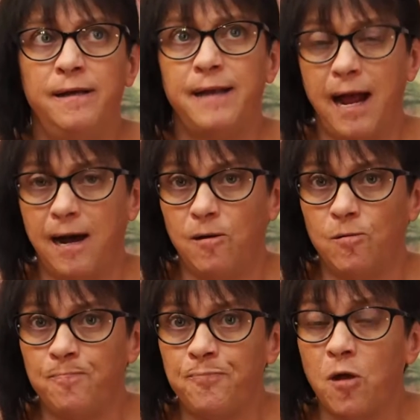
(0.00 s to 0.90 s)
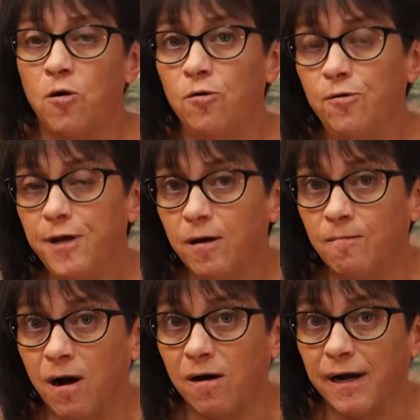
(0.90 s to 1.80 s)
Now, who you're
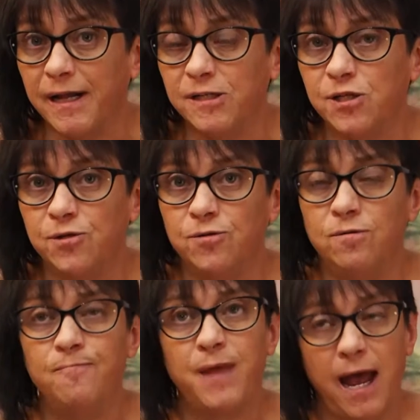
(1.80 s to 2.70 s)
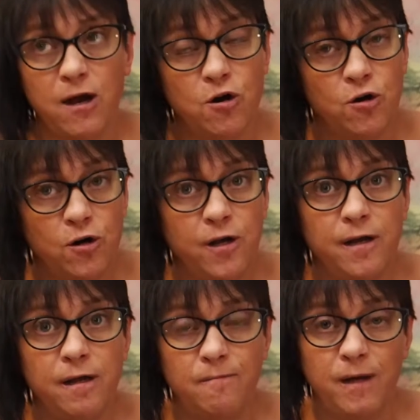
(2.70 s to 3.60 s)
marketing to, that
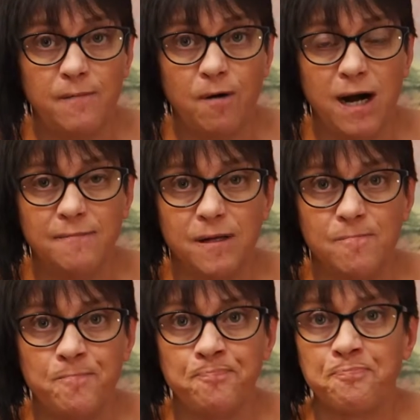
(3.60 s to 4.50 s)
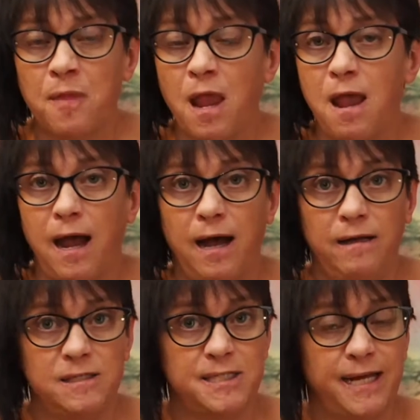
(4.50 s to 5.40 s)
could be a problem.
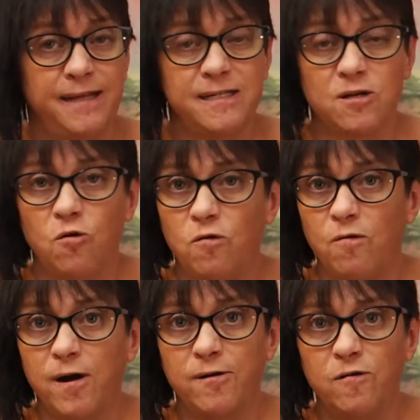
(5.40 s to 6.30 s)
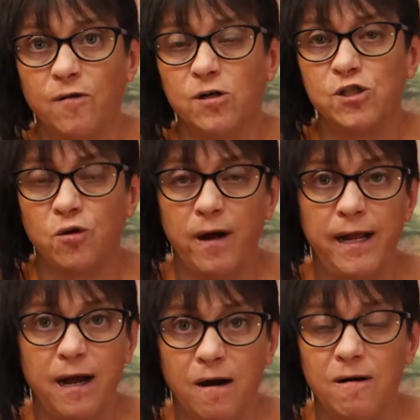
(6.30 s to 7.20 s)
I'll say this over and over.
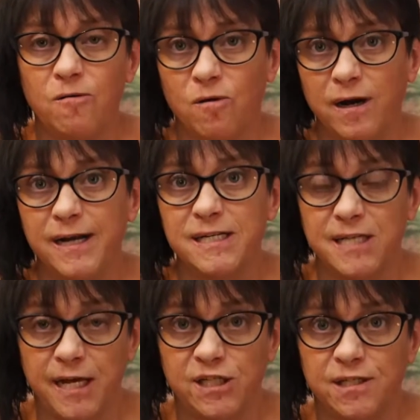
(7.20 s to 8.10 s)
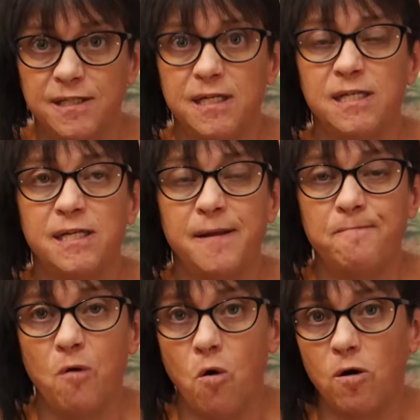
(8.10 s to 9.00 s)
Joining art organizations is an
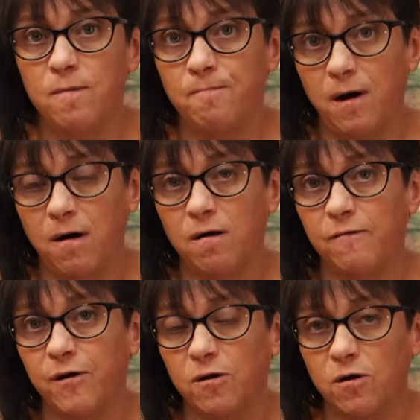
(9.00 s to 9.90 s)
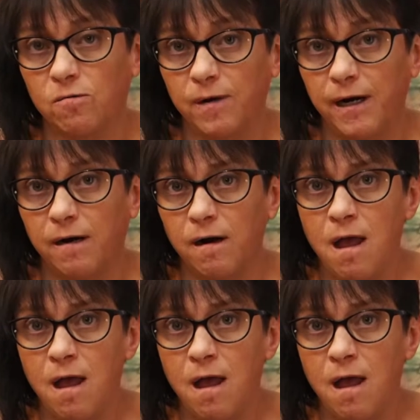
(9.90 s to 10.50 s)
important part of your career,